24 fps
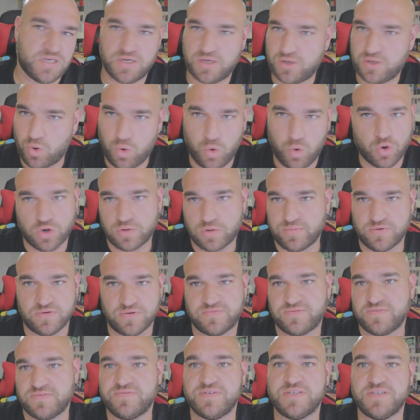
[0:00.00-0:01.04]
horrible
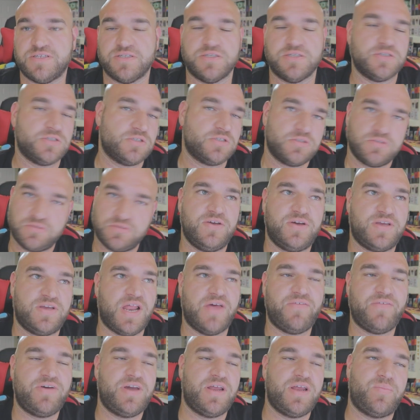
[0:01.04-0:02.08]
for vintage. You can
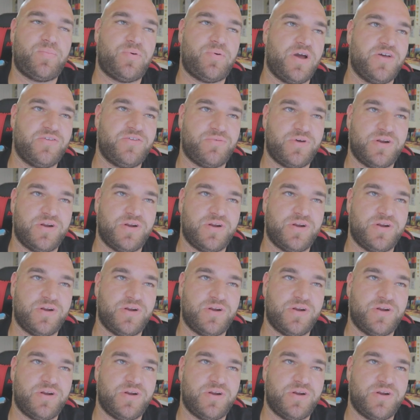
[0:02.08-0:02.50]
never get a price